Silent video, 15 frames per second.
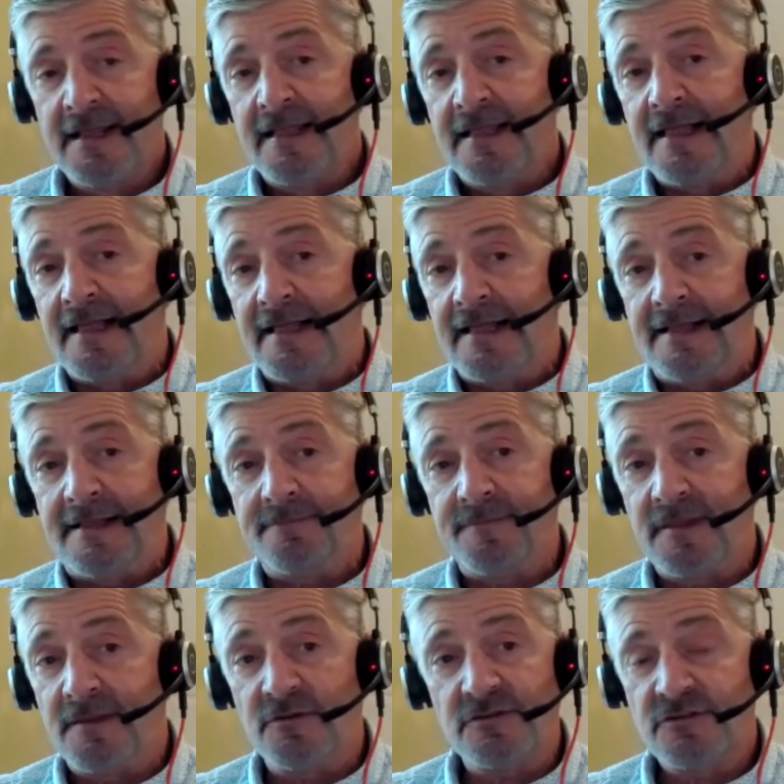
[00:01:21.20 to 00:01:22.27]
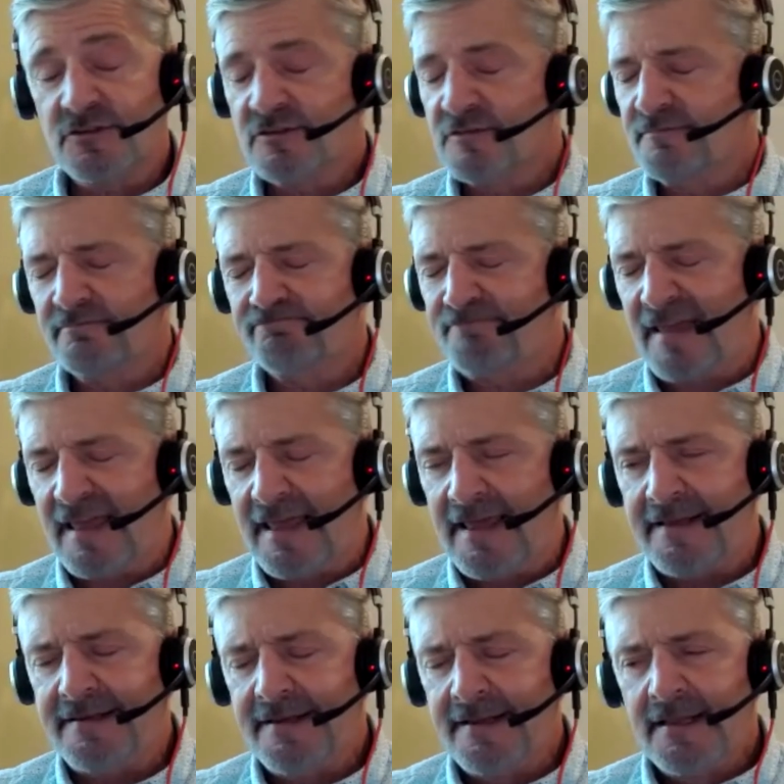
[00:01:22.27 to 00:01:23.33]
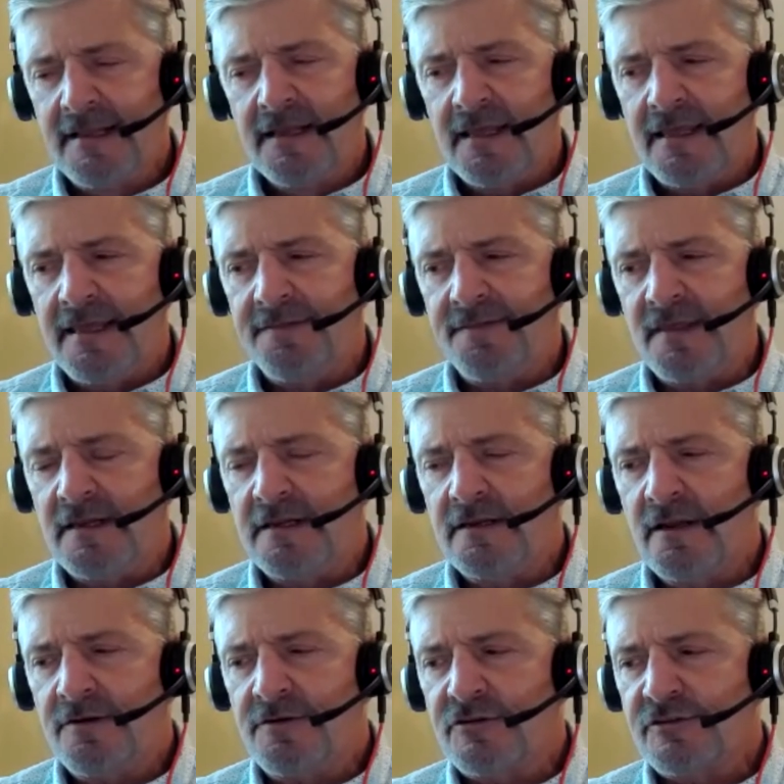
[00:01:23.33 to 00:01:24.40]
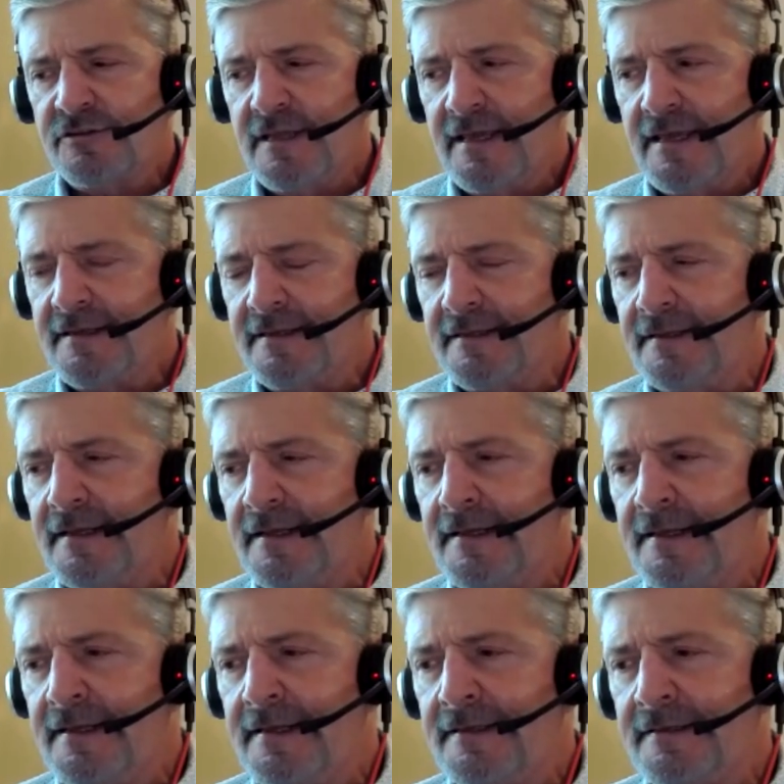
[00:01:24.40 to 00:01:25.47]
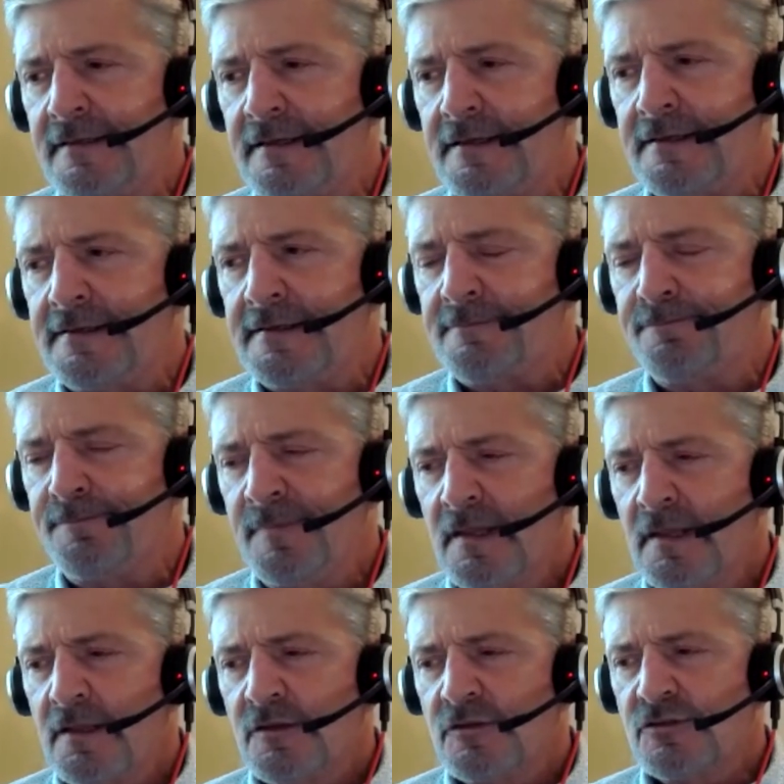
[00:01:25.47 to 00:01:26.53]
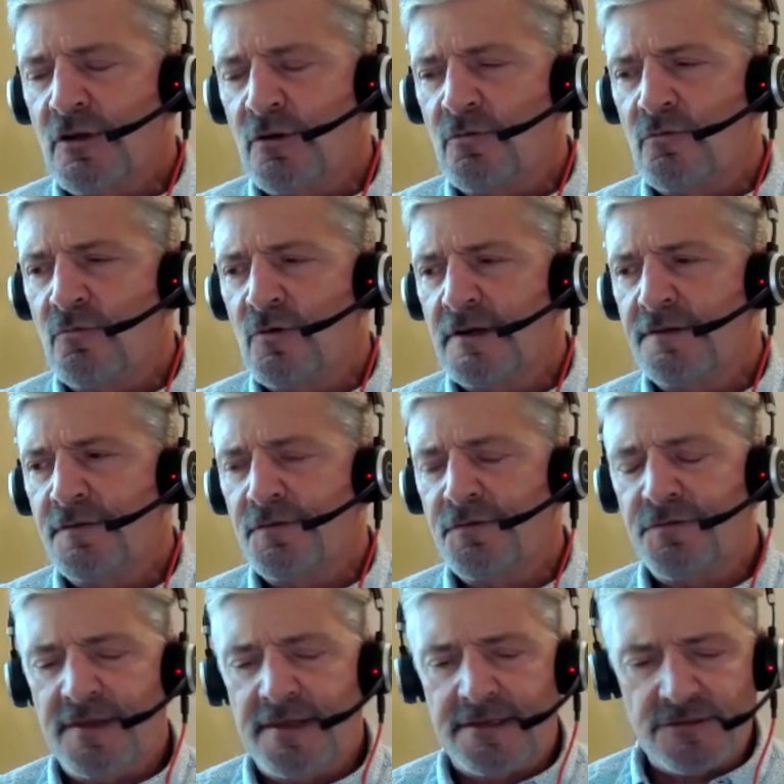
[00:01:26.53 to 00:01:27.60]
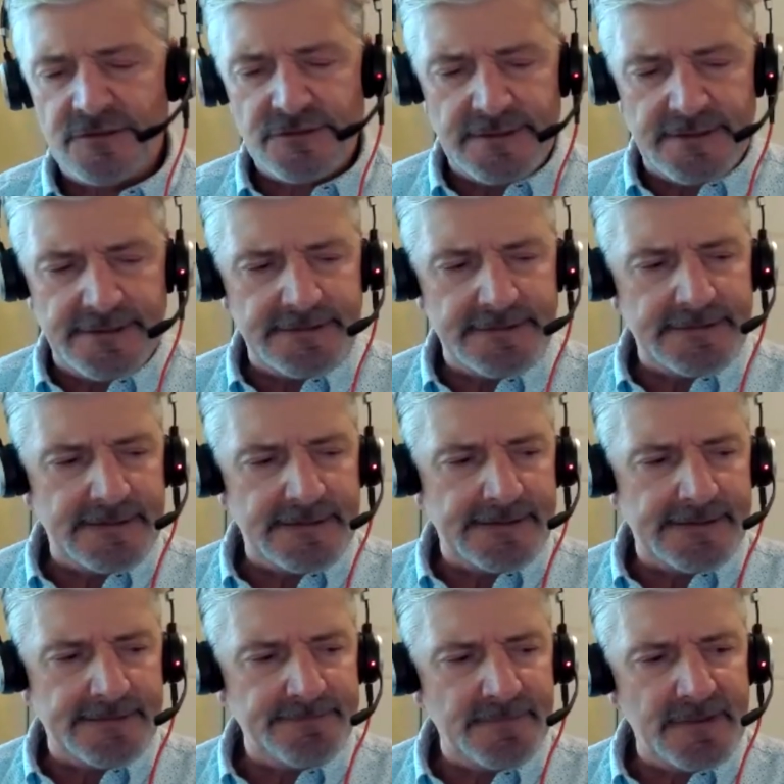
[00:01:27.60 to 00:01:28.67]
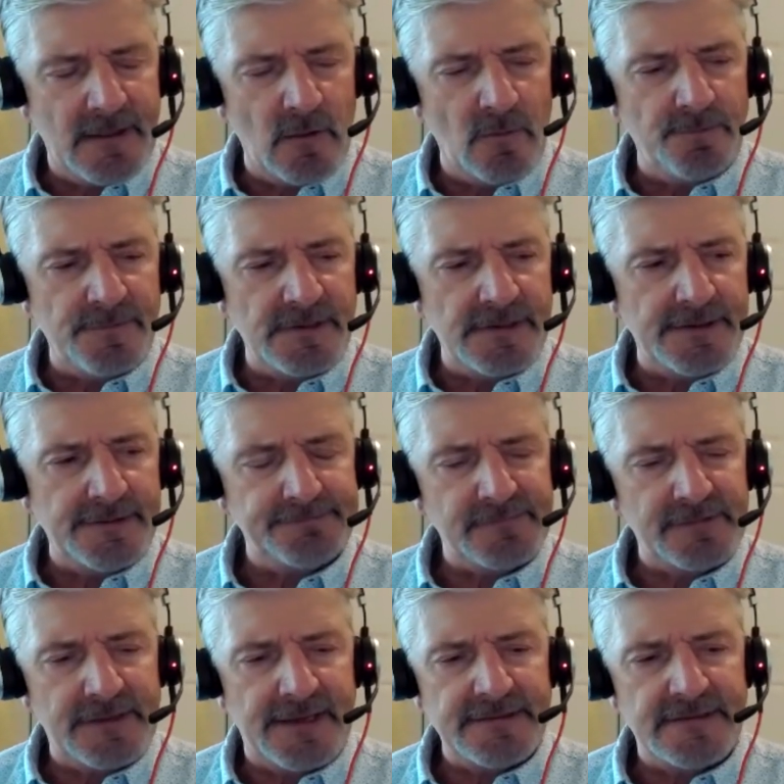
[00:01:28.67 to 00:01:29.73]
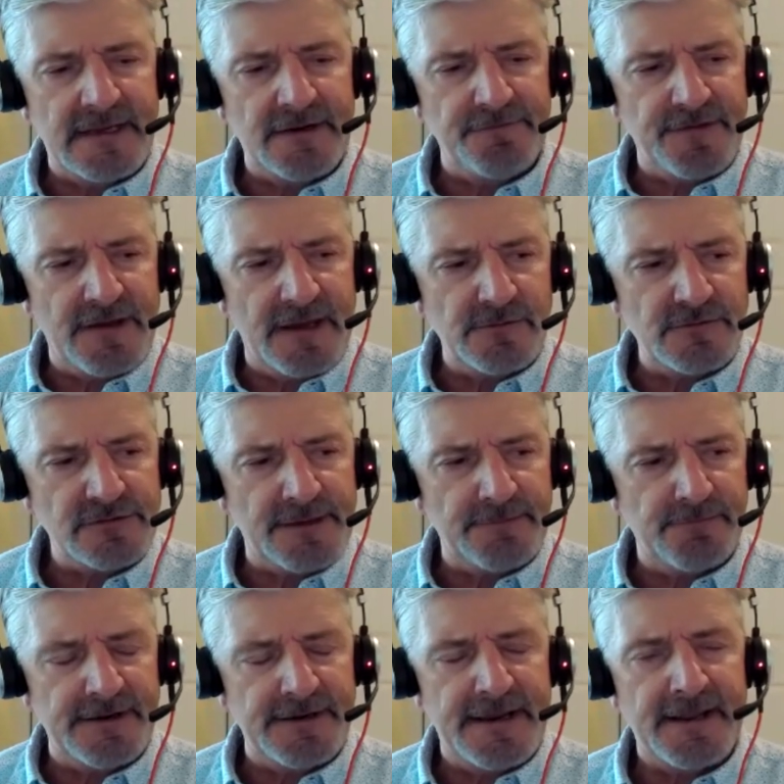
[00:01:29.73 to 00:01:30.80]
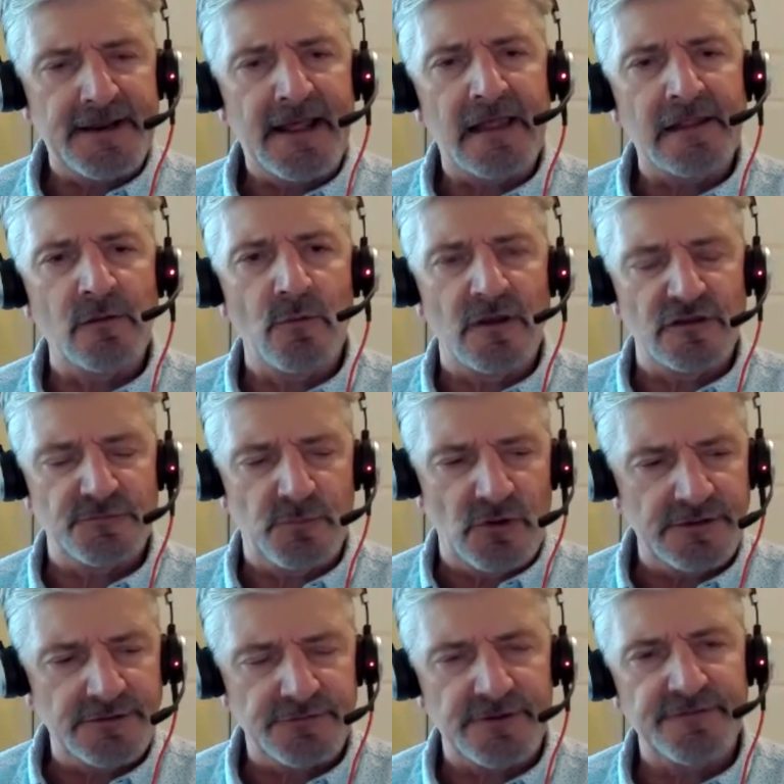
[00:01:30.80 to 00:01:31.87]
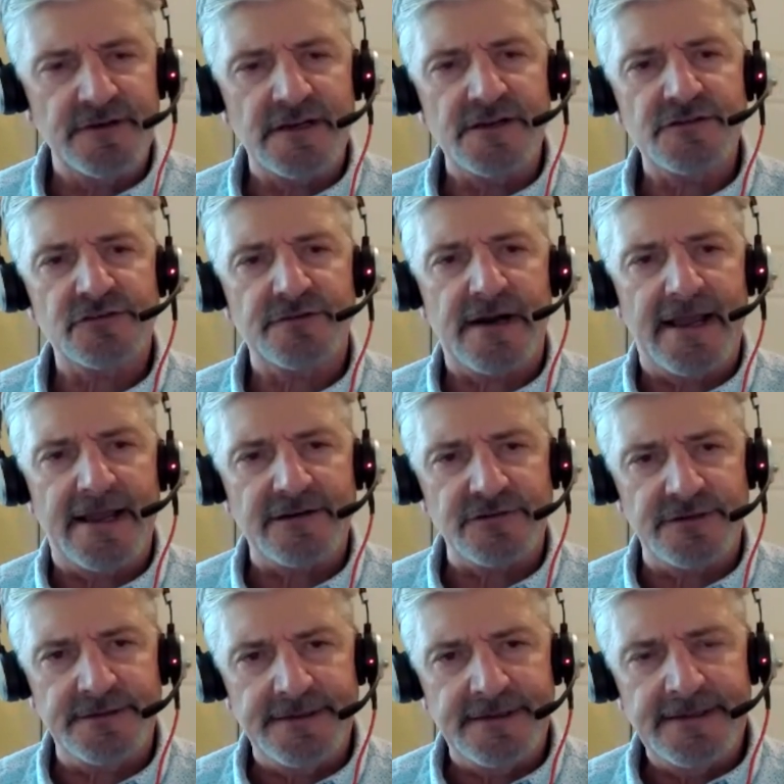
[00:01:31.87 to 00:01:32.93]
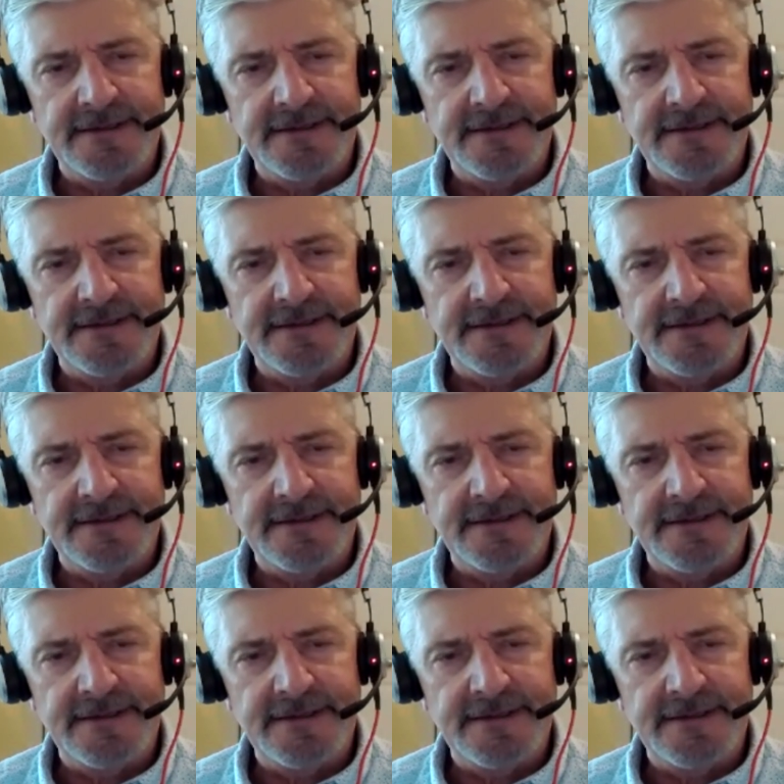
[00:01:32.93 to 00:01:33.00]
It was just bad, and they didn't understand it. And so one of the things that helped me identify was I read Ned Hollowell's book, Driven to Distraction.